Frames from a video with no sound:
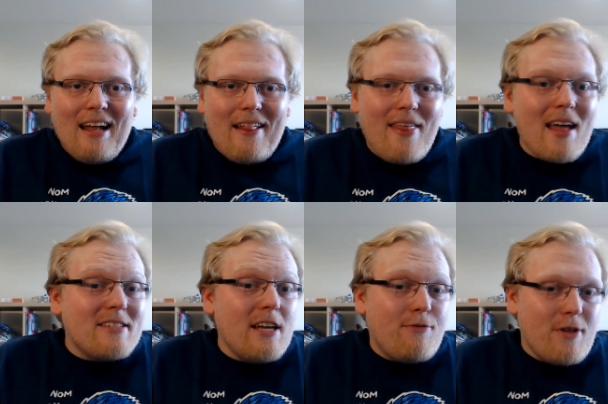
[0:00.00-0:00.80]
That's
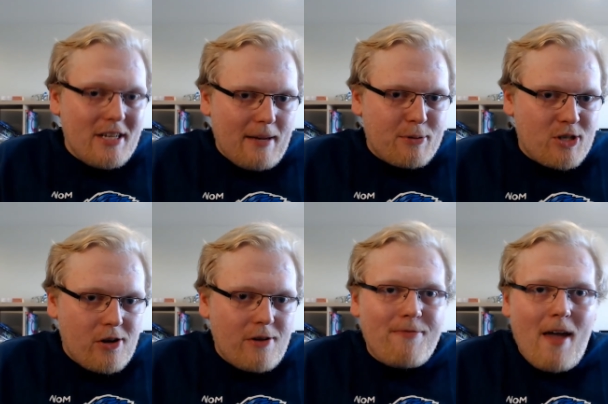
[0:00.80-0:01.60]
it for this episode
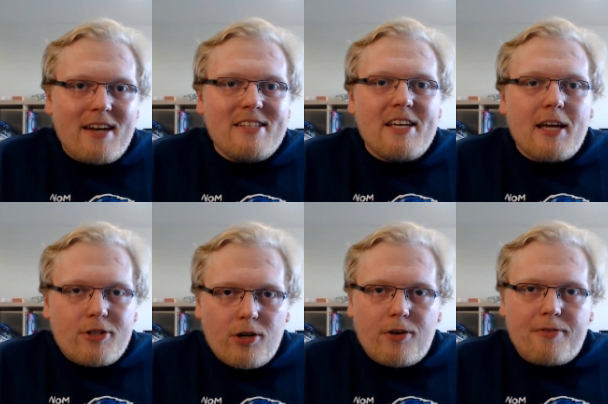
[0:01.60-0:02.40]
of Fantasy
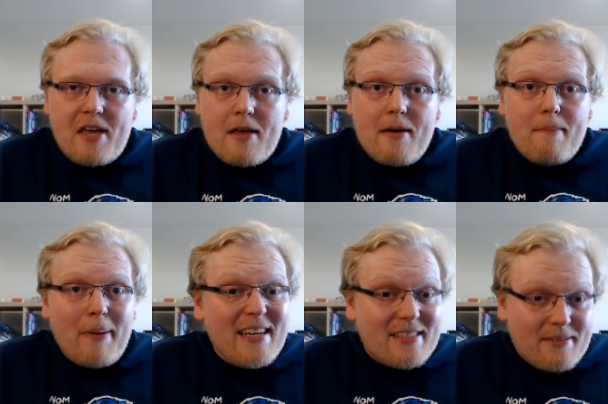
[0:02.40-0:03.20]
Cartography.
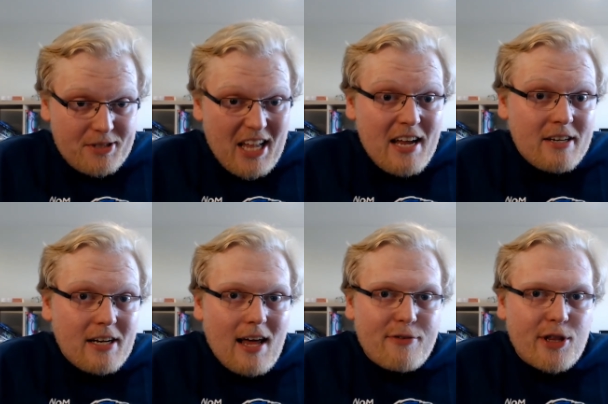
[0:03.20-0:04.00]
Please stay until
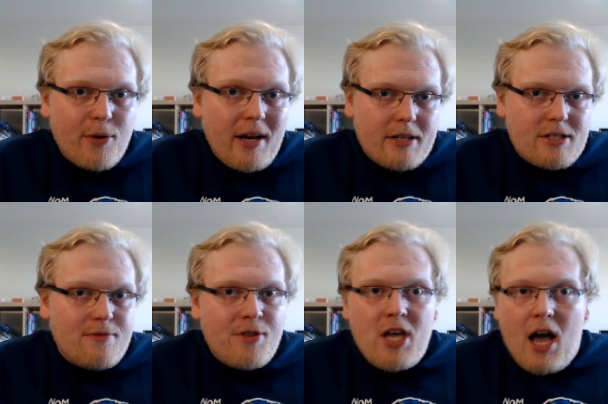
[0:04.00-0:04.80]
after the credits
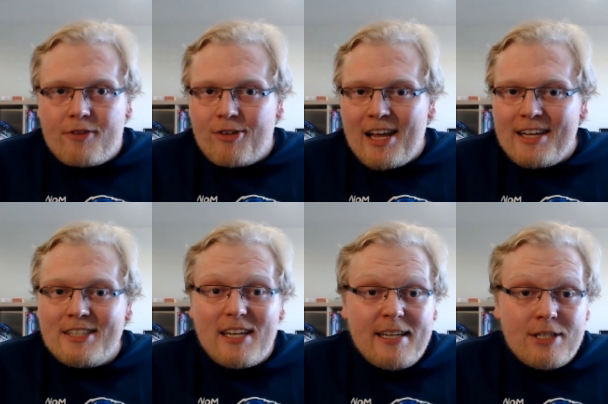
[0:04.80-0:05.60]
for the
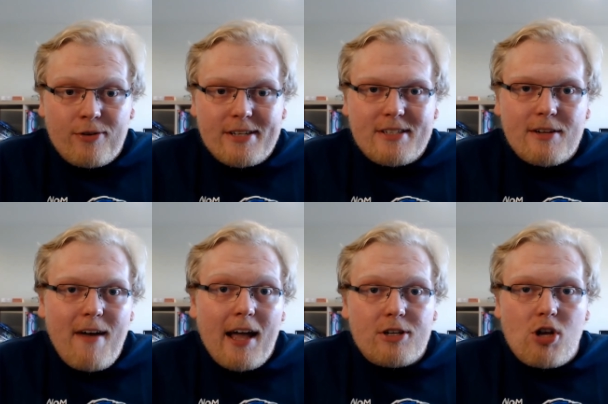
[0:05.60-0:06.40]
unrelated interesting
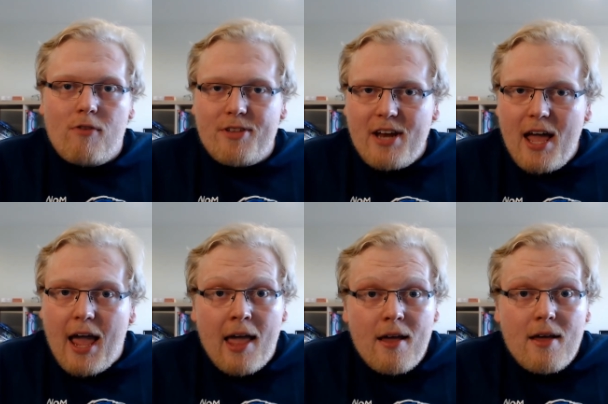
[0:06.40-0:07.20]
fact of the
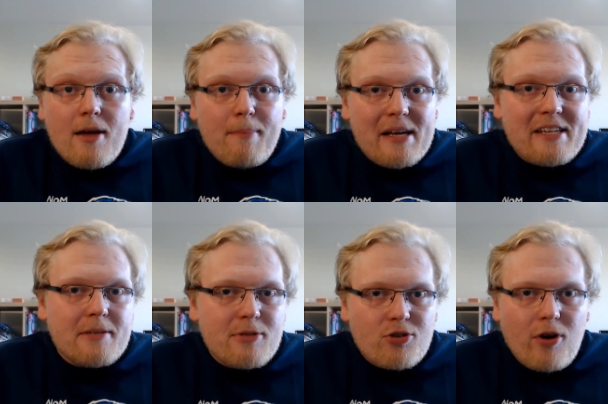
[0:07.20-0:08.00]
day. Please
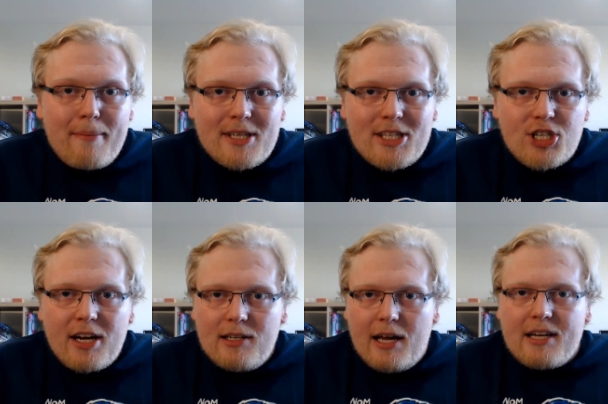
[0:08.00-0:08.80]
subscribe to the
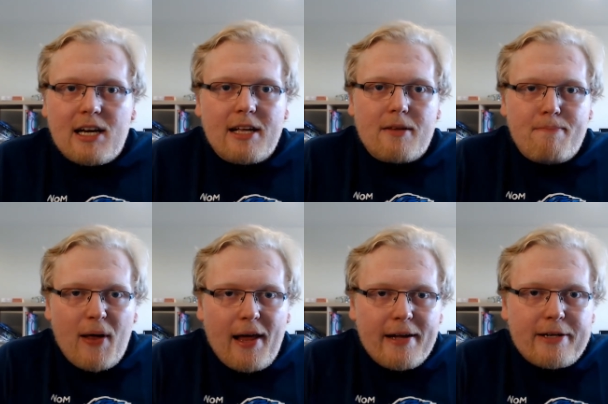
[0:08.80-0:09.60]
channel and click the
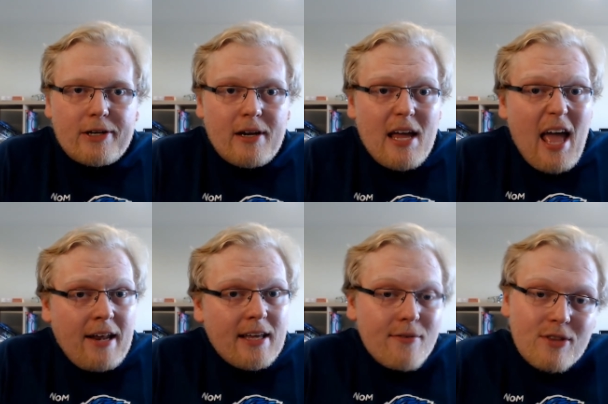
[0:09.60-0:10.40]
bell icon
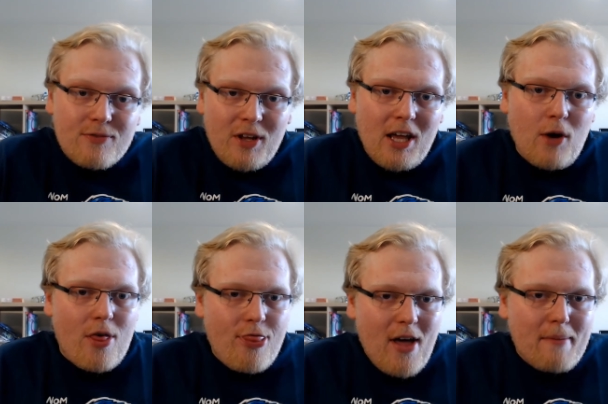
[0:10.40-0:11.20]
and give this video a
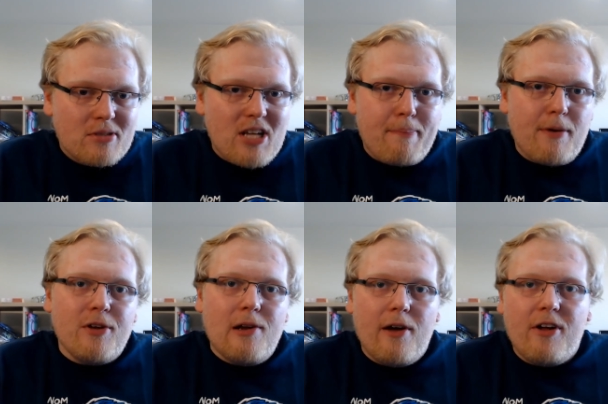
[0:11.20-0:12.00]
thumbs up if
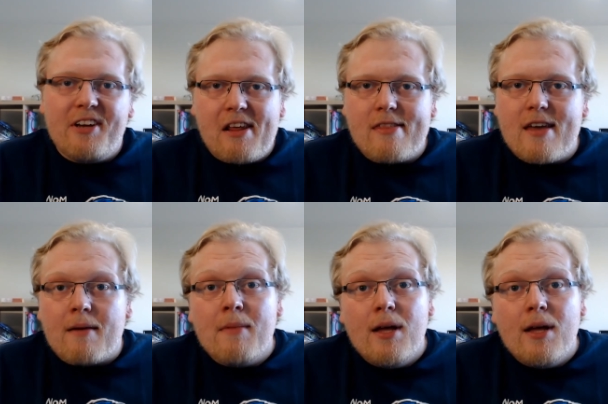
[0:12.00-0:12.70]
you learned anything.